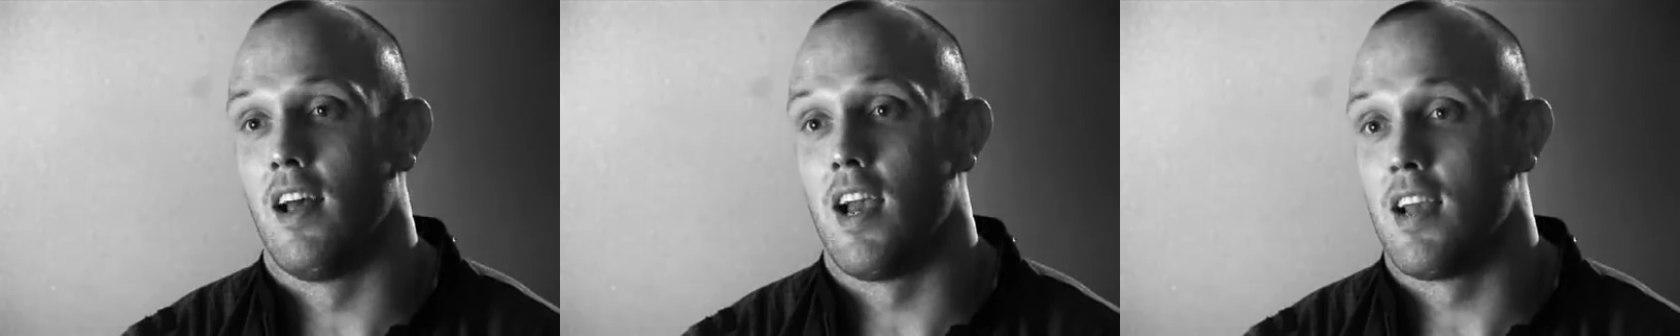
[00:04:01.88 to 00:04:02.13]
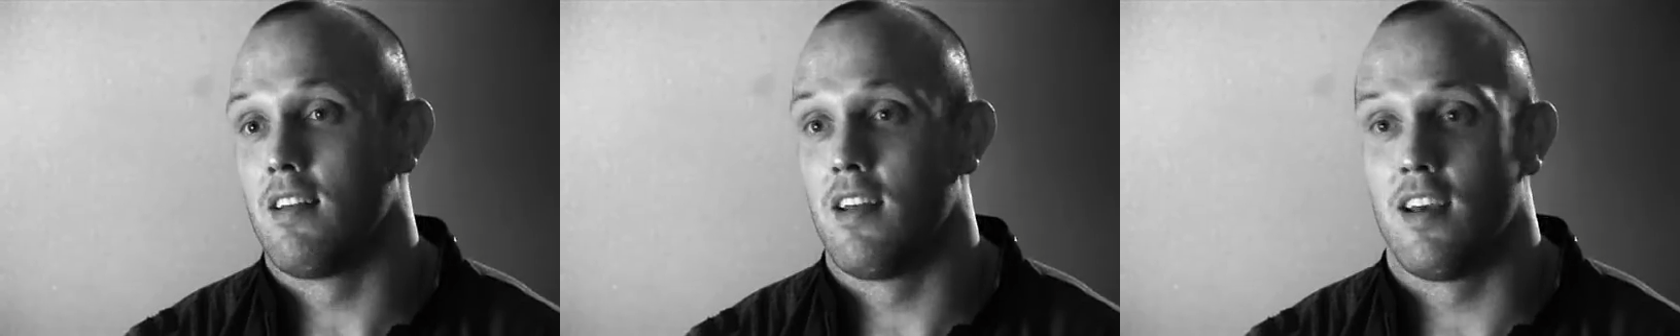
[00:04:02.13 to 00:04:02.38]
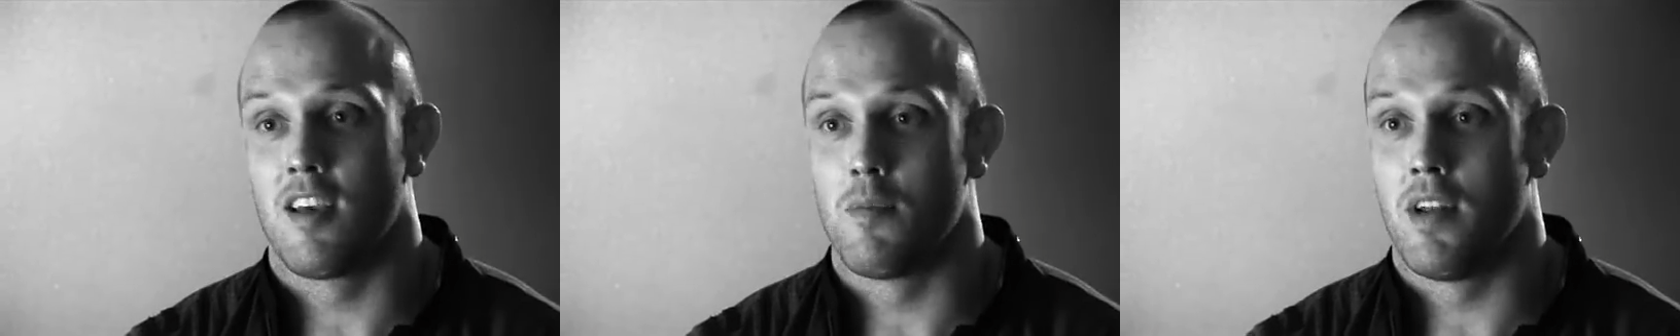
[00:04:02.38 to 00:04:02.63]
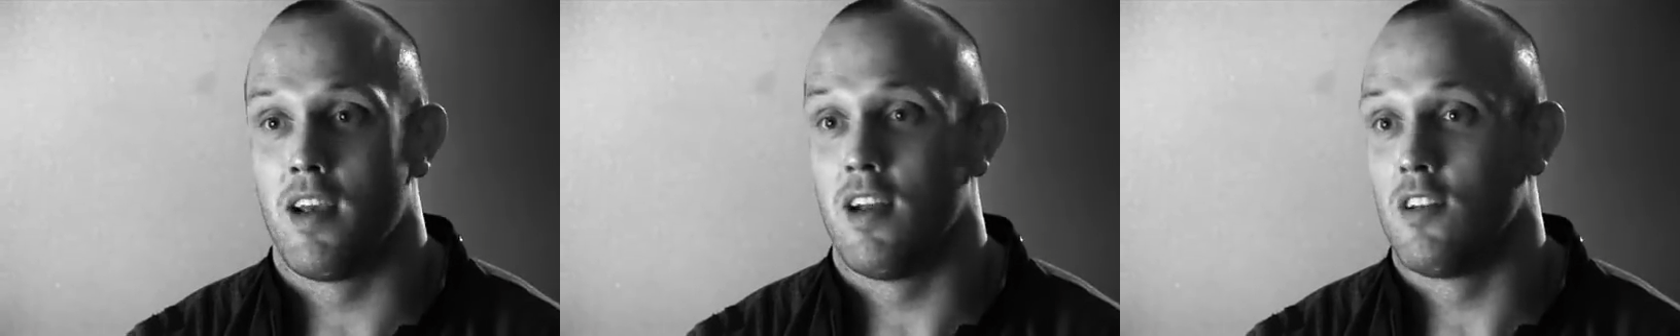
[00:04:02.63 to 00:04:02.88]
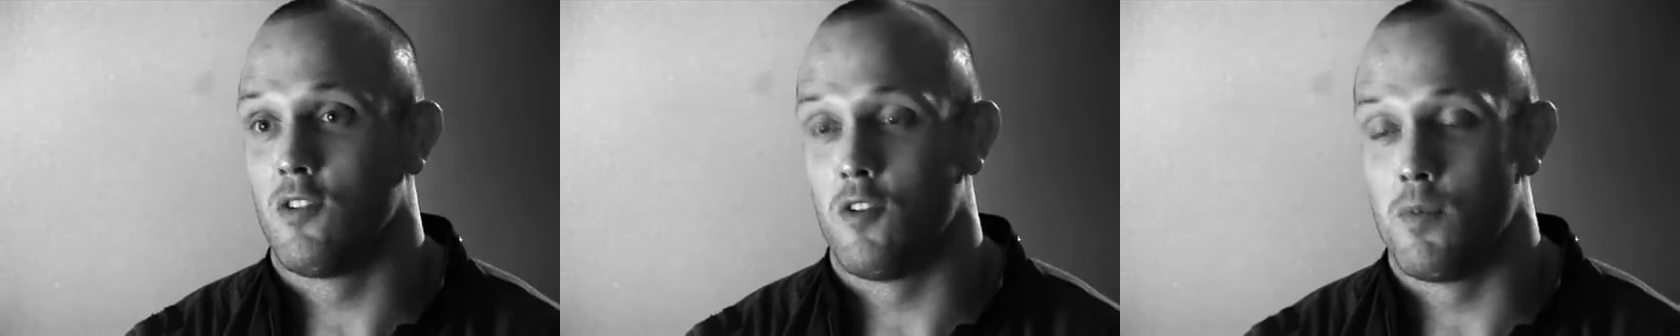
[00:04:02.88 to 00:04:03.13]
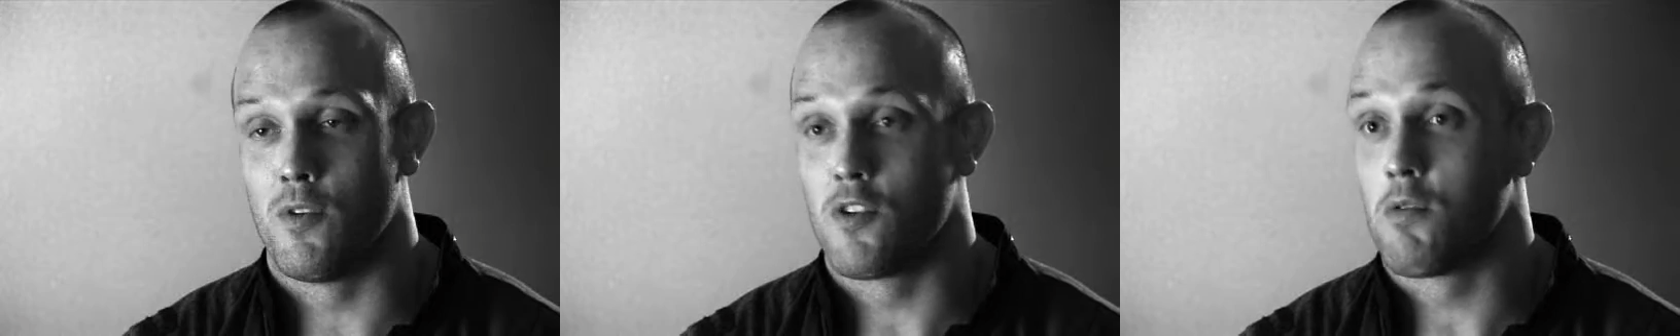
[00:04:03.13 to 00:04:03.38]
had taken my inhaler
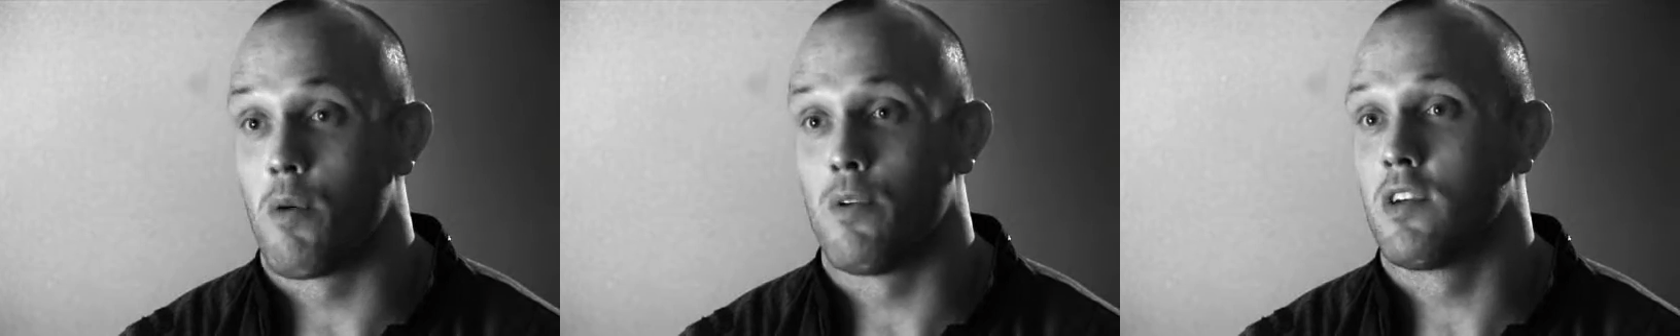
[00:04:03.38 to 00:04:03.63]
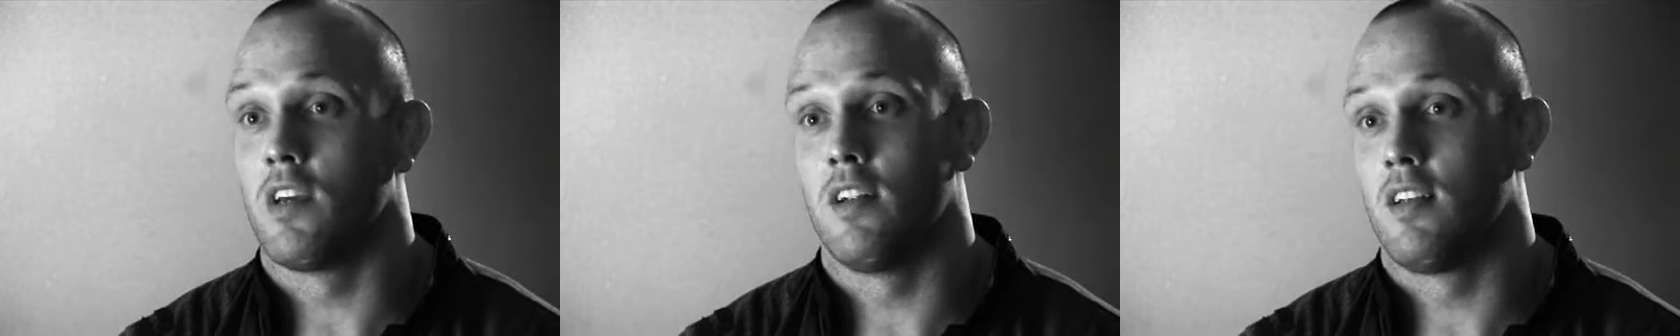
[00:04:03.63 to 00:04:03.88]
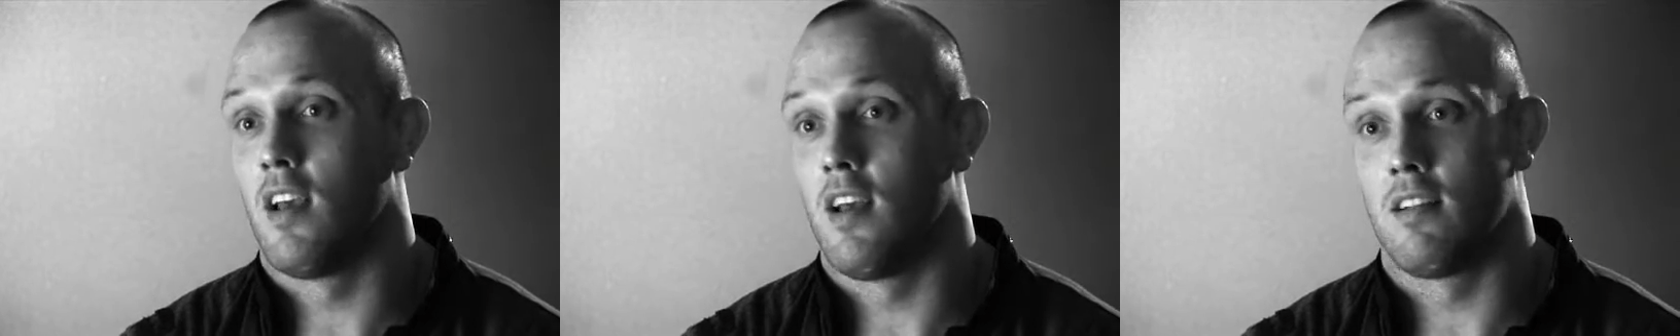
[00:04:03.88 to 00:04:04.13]
too much, so I was guilty.